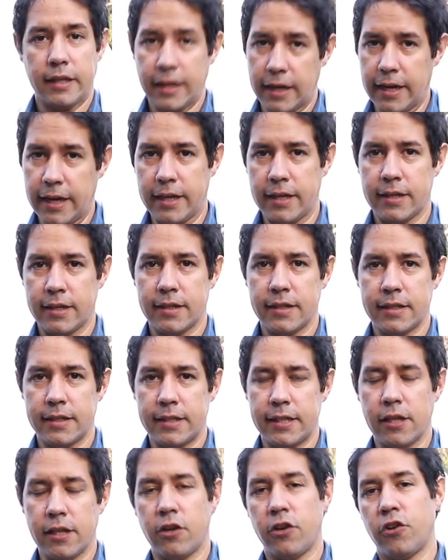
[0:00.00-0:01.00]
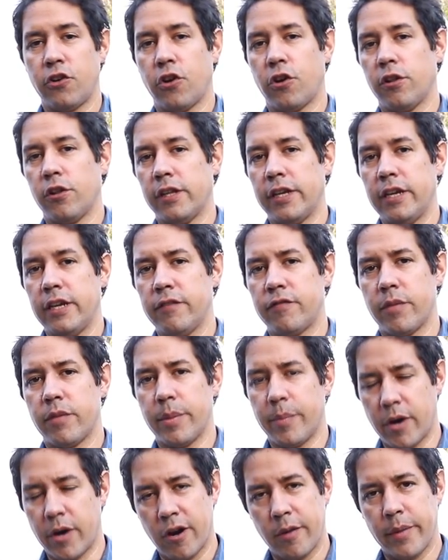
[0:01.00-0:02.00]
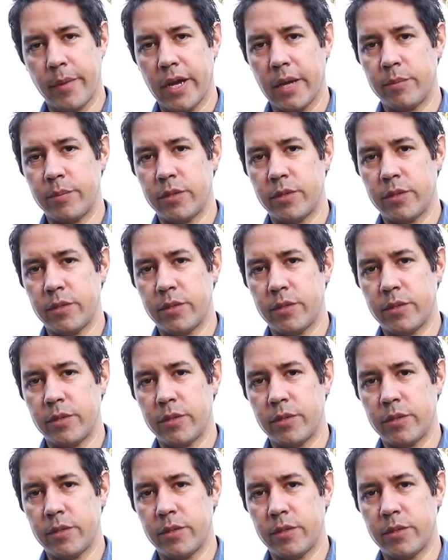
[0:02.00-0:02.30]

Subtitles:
G'day, Dylan O'Donnell here from the Byron Bay